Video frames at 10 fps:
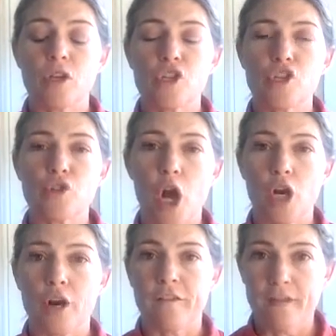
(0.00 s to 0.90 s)

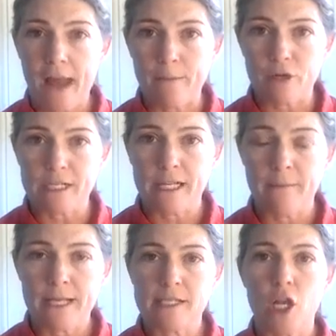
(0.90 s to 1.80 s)
stronger fibers in the
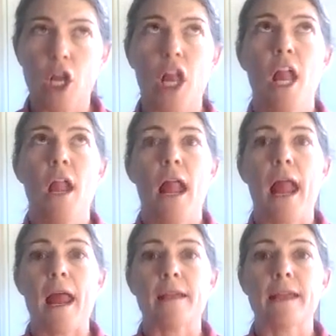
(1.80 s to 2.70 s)
muscle
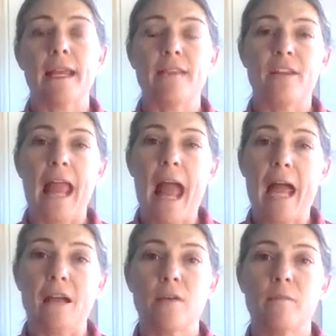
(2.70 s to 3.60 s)
and can even
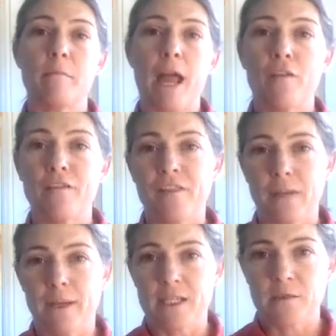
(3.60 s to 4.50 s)
add
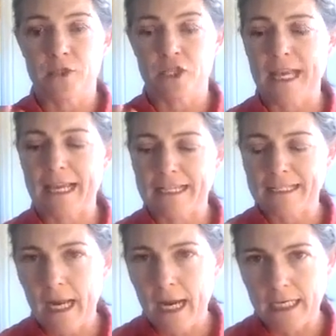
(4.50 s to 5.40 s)
myofilaments, which are like the
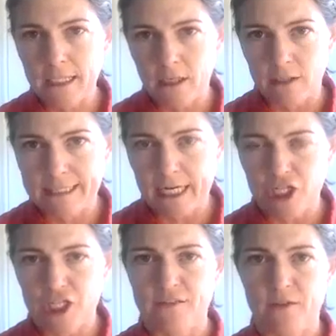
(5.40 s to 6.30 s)
tiny little
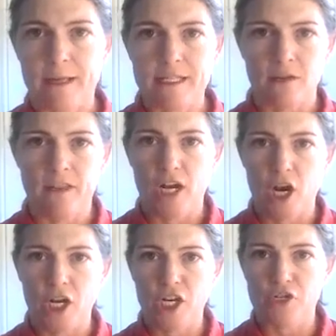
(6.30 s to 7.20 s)
sections of a muscle
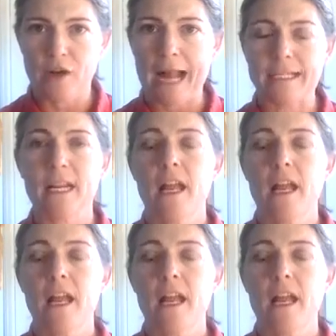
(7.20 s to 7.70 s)
that contract.